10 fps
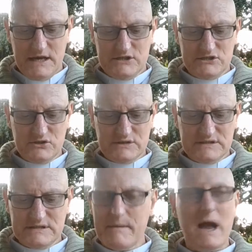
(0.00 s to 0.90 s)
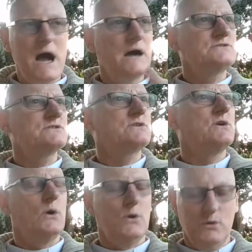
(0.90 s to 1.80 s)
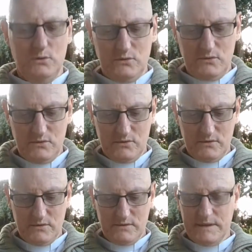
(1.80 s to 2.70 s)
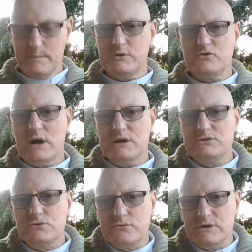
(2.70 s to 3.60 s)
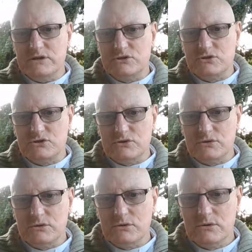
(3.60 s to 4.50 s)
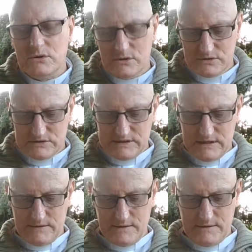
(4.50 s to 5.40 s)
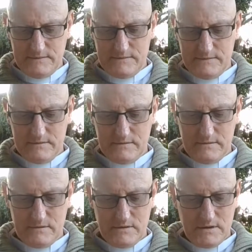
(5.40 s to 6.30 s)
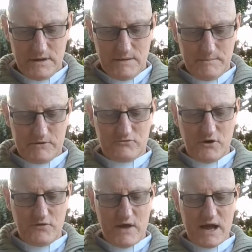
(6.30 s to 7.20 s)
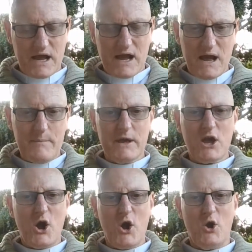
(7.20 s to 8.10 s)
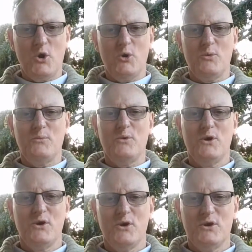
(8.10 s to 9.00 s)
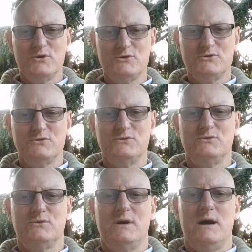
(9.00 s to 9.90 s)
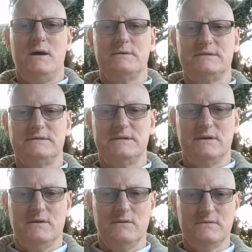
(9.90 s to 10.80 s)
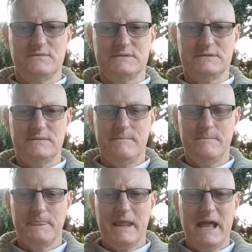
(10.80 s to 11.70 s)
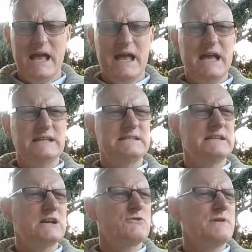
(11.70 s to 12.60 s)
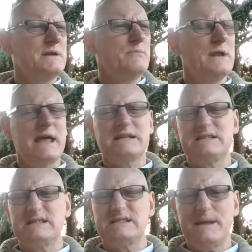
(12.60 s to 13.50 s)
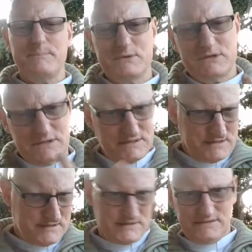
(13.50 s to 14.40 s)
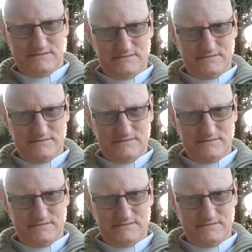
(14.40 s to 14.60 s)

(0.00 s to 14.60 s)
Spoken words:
It is not some outer goal that we try to reach together, but rather a coming home to ourselves. It's an incredible acceptance